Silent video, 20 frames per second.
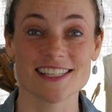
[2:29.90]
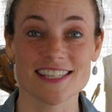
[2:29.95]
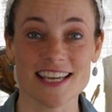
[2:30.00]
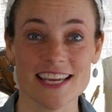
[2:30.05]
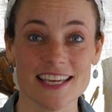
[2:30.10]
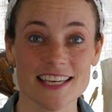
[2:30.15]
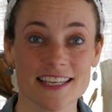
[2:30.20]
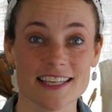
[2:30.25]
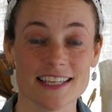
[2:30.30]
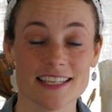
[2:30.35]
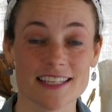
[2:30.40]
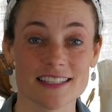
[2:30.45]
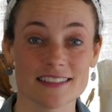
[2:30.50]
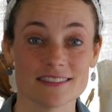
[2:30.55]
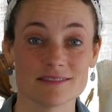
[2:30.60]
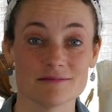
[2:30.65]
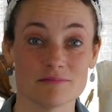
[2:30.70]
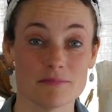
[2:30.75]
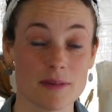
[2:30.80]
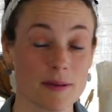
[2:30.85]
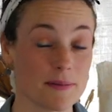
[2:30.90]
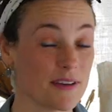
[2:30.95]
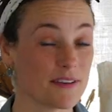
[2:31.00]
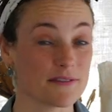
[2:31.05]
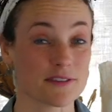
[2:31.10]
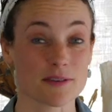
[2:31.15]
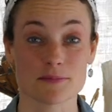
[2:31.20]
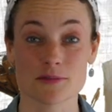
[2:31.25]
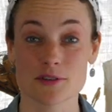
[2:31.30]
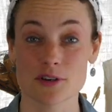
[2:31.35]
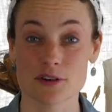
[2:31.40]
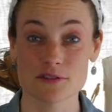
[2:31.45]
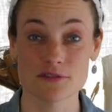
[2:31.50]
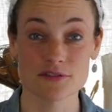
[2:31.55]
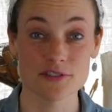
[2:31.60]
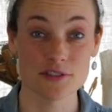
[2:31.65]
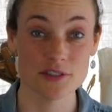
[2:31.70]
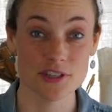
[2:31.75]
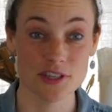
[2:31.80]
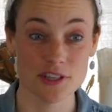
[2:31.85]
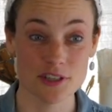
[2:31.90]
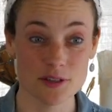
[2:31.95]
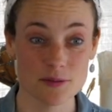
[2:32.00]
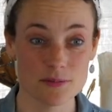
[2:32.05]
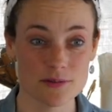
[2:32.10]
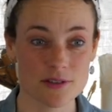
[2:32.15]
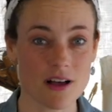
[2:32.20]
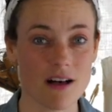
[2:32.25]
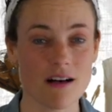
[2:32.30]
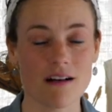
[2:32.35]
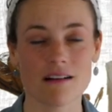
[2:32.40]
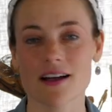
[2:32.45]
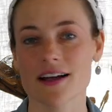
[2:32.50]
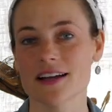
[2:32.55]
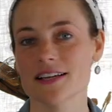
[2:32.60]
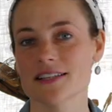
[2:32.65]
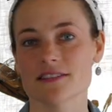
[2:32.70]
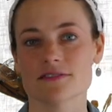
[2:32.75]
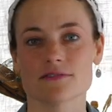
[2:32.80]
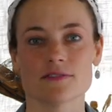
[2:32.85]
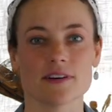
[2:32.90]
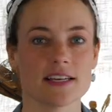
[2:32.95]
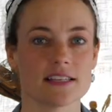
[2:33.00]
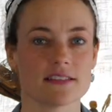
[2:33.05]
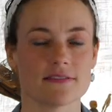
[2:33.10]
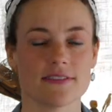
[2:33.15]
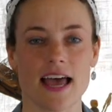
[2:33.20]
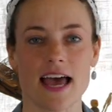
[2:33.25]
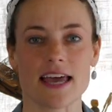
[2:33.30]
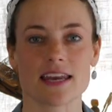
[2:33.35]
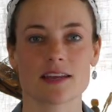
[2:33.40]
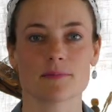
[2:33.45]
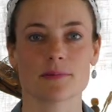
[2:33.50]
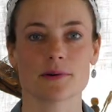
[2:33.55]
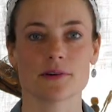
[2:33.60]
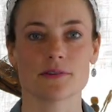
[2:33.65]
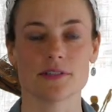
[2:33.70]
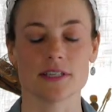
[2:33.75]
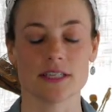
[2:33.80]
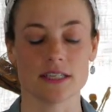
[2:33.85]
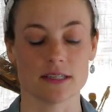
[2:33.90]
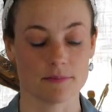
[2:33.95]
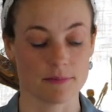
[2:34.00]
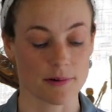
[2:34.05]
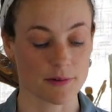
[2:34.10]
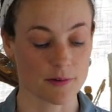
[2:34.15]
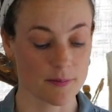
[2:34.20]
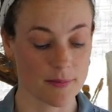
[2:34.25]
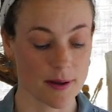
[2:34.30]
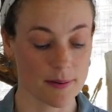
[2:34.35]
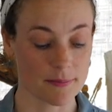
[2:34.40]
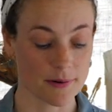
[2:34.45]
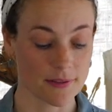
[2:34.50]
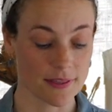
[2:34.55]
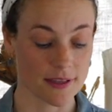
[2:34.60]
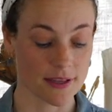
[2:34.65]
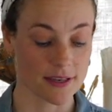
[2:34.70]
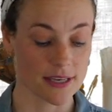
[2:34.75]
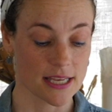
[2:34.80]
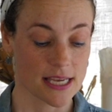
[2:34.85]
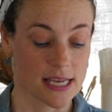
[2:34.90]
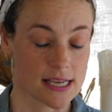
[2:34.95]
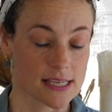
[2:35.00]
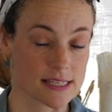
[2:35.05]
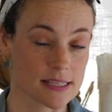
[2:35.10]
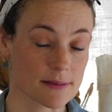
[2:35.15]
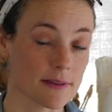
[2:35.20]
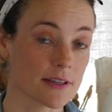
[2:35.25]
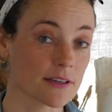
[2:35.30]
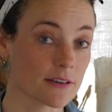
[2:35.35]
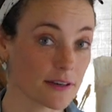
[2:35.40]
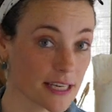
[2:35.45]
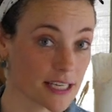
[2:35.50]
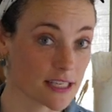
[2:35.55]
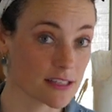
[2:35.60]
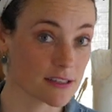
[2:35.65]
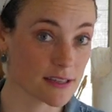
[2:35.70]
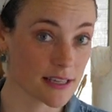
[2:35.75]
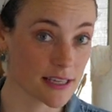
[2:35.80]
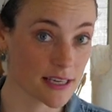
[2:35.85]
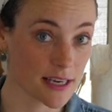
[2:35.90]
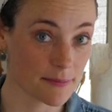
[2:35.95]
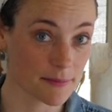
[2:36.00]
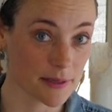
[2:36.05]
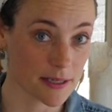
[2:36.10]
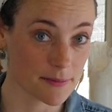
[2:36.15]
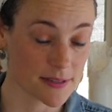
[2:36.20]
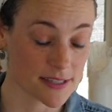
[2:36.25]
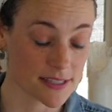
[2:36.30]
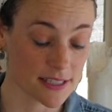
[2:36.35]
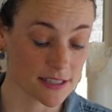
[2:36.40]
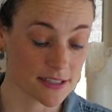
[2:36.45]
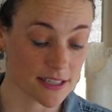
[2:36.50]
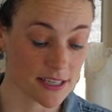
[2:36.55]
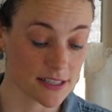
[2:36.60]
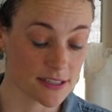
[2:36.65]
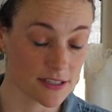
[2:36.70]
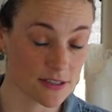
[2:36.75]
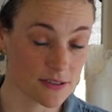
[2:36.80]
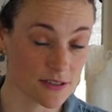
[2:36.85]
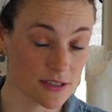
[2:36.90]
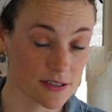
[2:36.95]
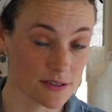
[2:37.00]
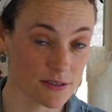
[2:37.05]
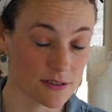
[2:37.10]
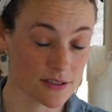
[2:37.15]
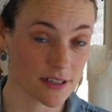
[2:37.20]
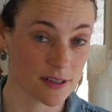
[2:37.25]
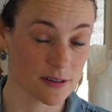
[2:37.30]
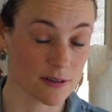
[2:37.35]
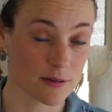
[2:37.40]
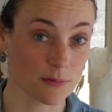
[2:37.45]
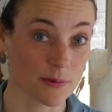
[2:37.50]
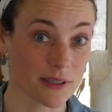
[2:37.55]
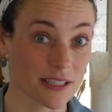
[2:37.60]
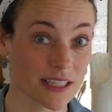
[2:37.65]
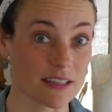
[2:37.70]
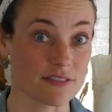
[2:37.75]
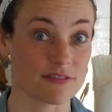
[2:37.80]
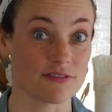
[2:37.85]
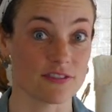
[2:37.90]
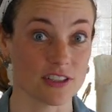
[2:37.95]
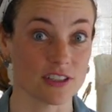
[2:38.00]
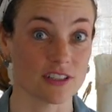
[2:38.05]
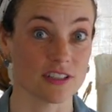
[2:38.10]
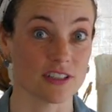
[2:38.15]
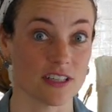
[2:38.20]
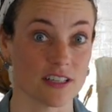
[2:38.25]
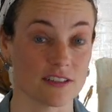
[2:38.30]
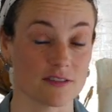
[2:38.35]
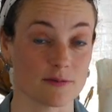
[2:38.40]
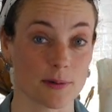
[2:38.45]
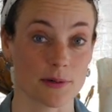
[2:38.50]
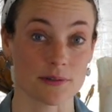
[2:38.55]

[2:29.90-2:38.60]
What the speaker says: steak, maybe you have some tofu cubes, all kinds of ways of adding protein. But remember that some of the grains that I'm going to suggest you use are really full of